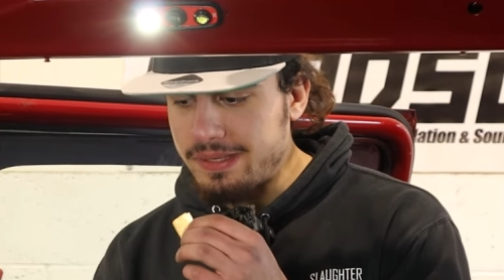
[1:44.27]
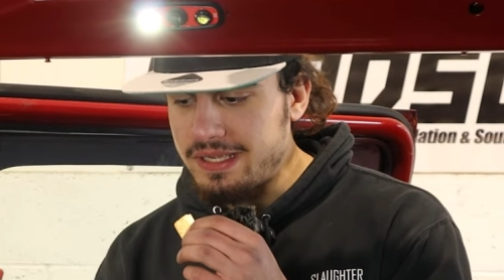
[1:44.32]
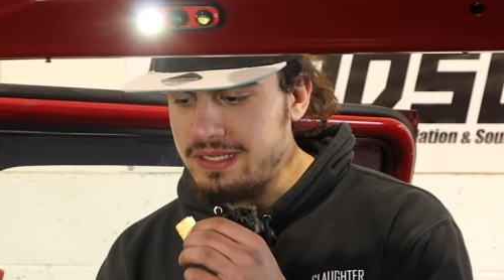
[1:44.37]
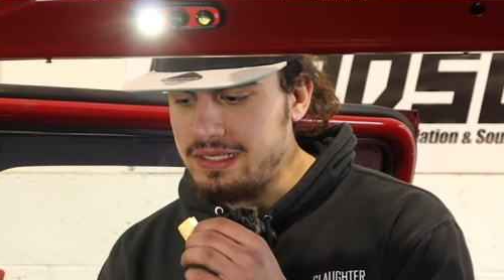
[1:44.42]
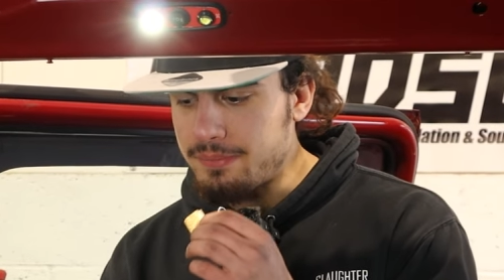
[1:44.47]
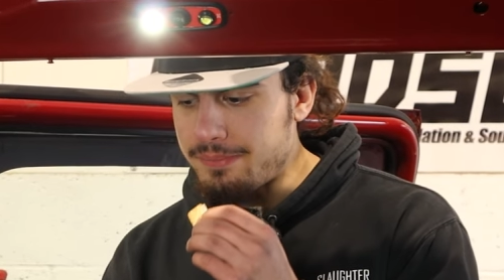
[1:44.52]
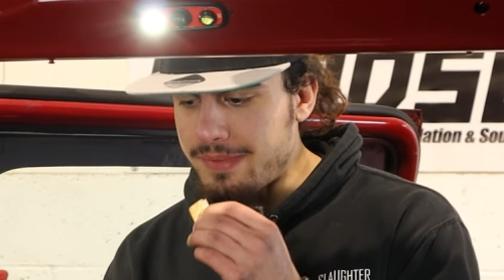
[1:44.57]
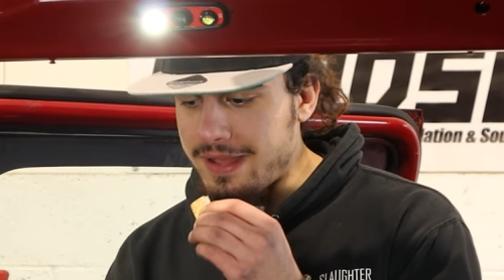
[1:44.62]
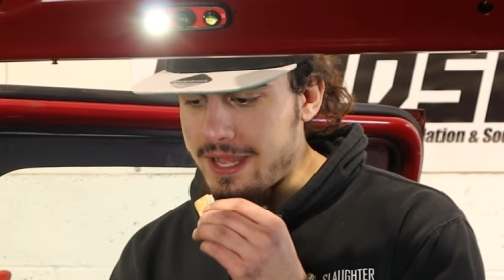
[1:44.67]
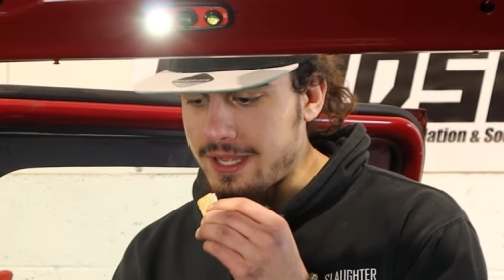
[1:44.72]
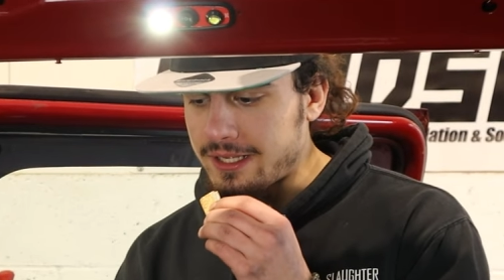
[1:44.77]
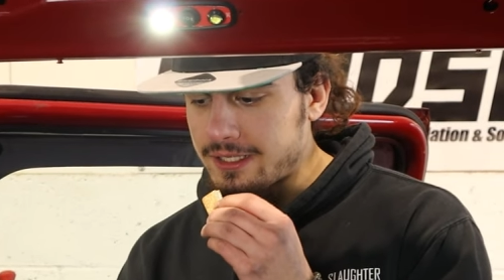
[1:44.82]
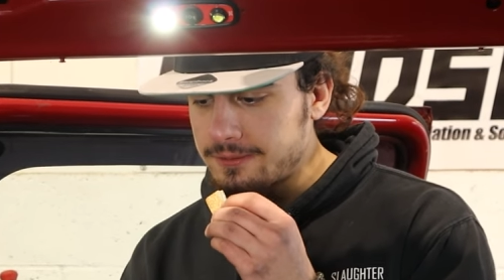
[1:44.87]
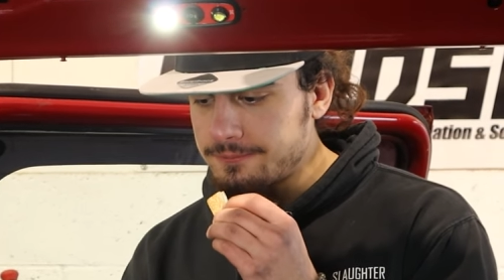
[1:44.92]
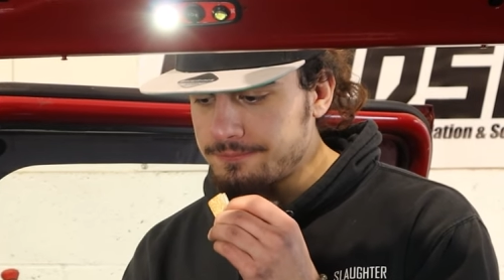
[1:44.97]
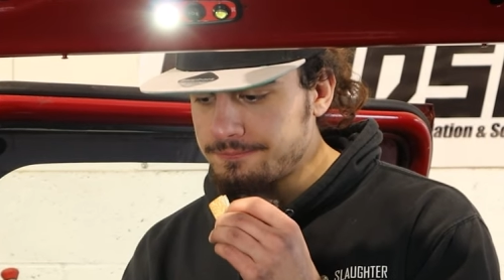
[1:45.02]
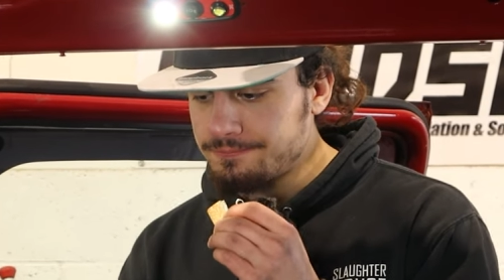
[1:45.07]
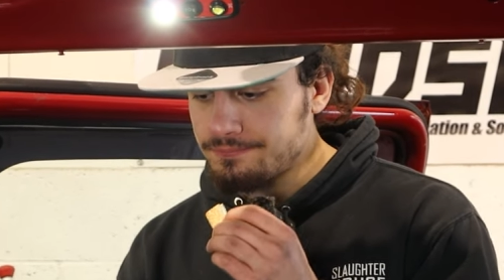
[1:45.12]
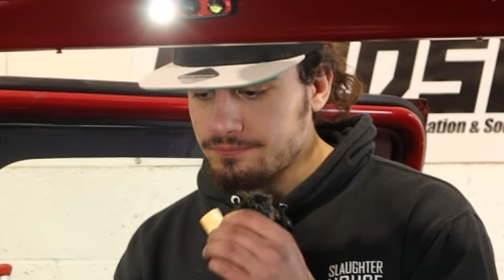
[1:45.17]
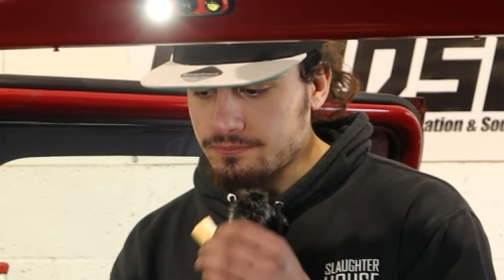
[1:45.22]
peel it back.
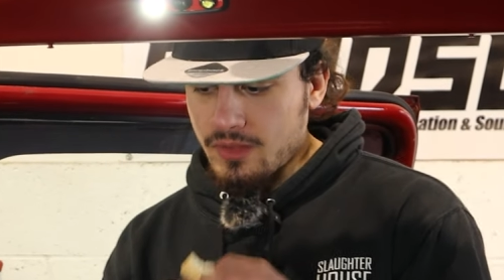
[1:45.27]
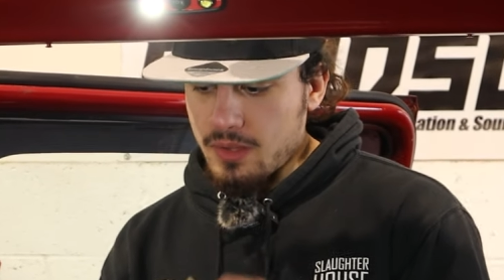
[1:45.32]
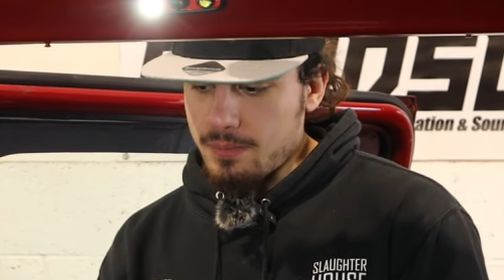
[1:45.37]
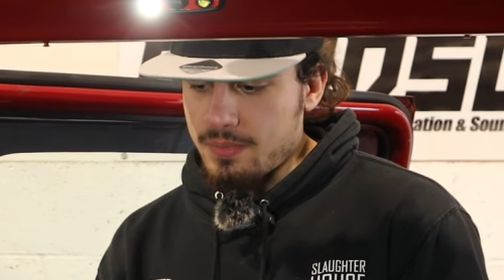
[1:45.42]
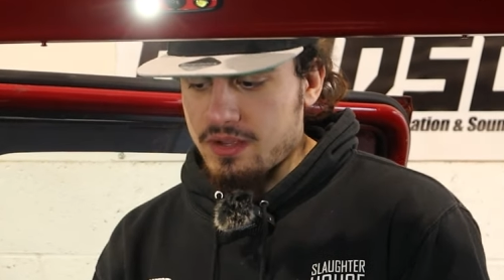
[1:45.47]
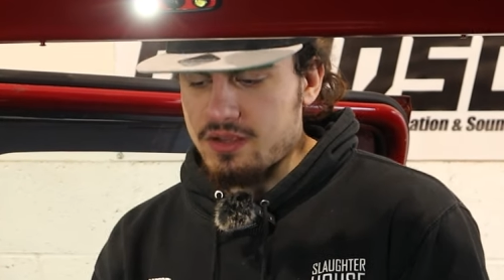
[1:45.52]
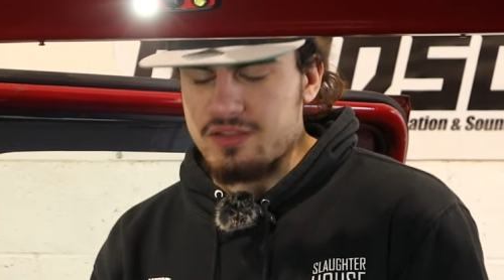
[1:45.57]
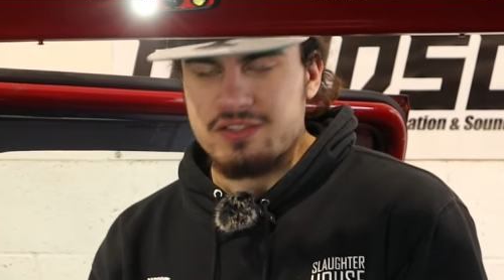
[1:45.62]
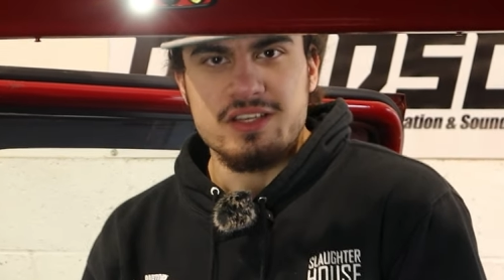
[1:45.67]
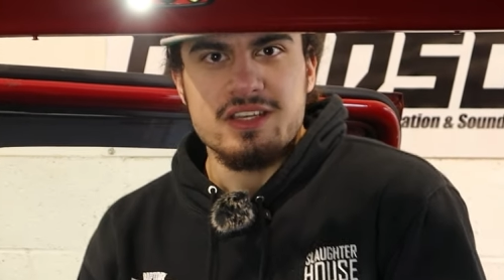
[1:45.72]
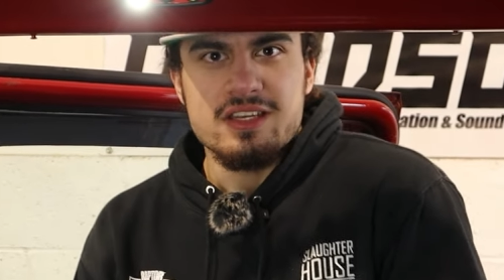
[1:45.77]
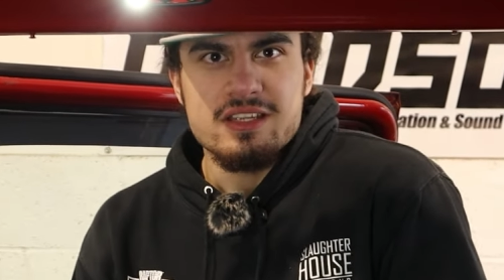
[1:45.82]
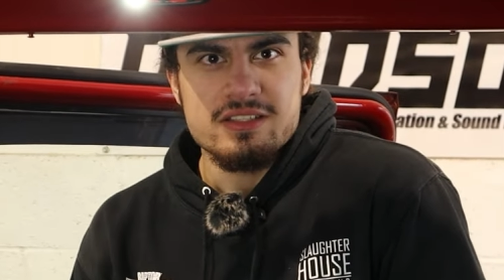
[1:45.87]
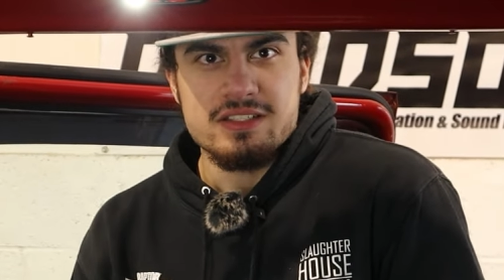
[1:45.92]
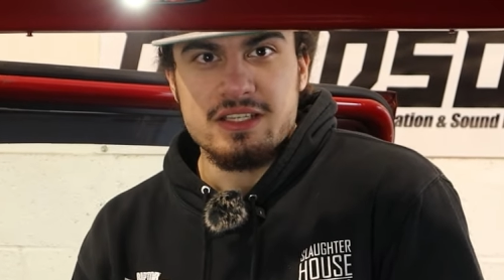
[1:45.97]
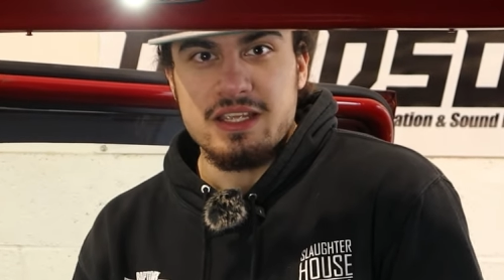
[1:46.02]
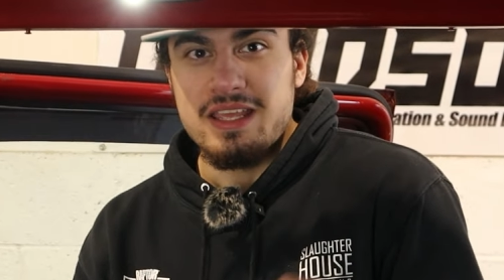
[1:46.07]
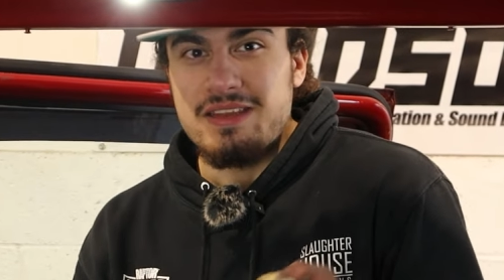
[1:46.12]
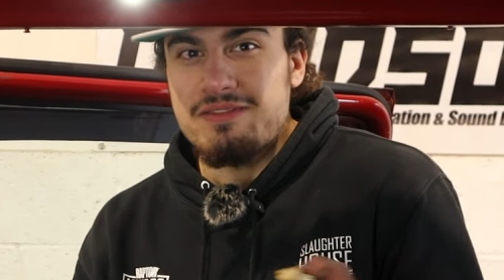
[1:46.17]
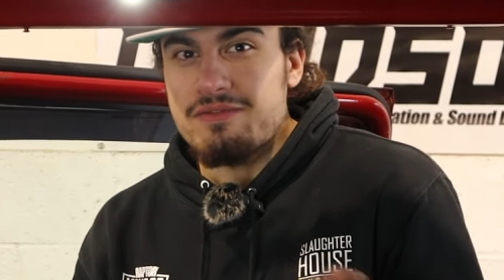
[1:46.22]
Because in
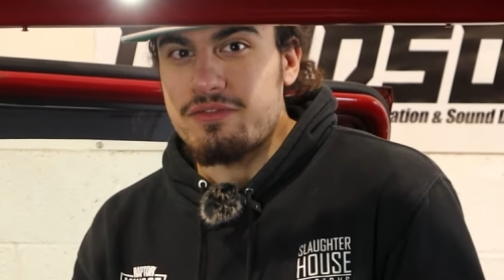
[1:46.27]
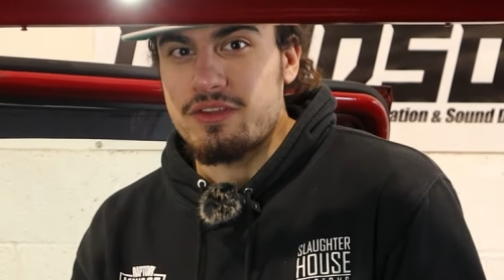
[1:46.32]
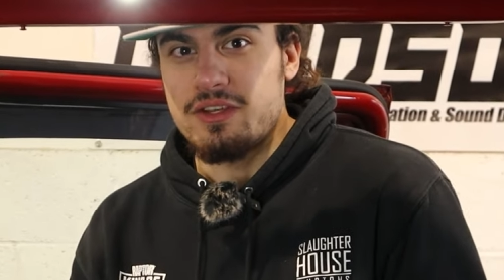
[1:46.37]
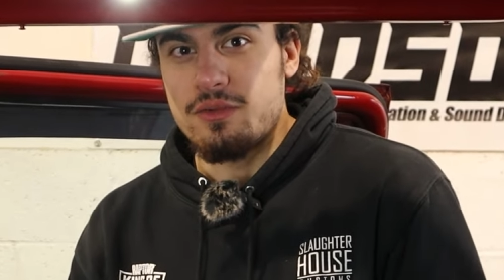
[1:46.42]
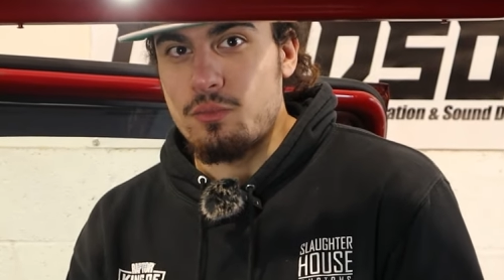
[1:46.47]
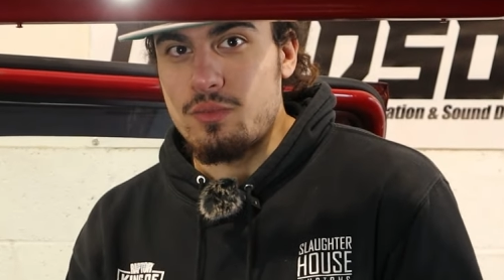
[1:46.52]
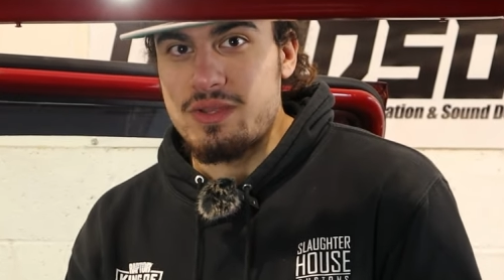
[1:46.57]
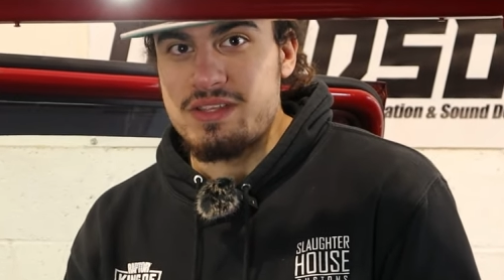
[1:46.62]
his infinite